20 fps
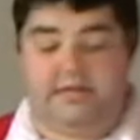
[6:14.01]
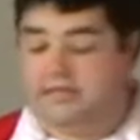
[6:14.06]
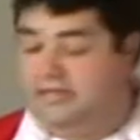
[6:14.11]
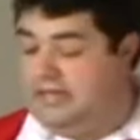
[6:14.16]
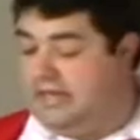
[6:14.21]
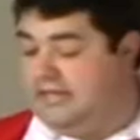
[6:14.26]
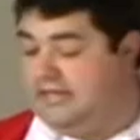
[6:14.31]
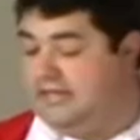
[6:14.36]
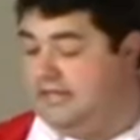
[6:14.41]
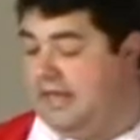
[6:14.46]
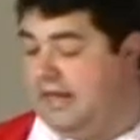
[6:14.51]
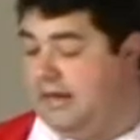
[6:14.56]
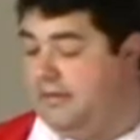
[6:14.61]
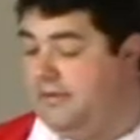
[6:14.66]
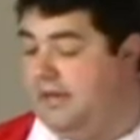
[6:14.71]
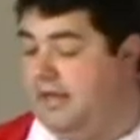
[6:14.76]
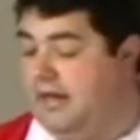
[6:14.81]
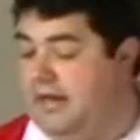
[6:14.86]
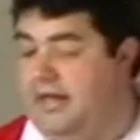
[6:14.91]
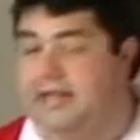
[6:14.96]
So that's the
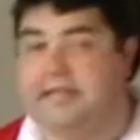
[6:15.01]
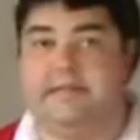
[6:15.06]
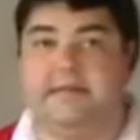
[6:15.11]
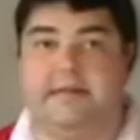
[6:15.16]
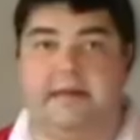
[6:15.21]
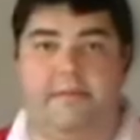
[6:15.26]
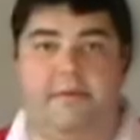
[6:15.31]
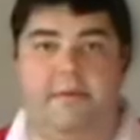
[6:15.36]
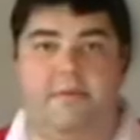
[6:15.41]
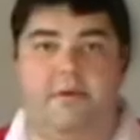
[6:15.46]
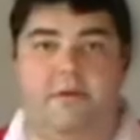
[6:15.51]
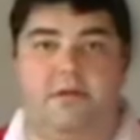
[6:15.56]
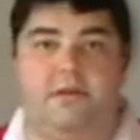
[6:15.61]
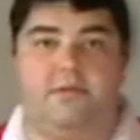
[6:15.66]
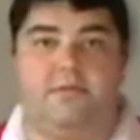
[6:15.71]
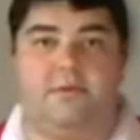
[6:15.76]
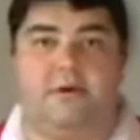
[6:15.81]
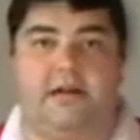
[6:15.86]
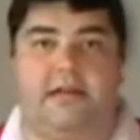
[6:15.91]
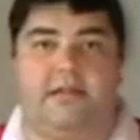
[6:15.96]
Alpkit lantern. Let me put
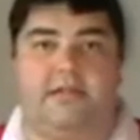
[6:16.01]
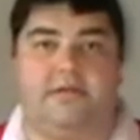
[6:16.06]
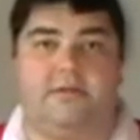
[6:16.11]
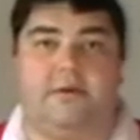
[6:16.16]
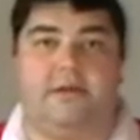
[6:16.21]
this one next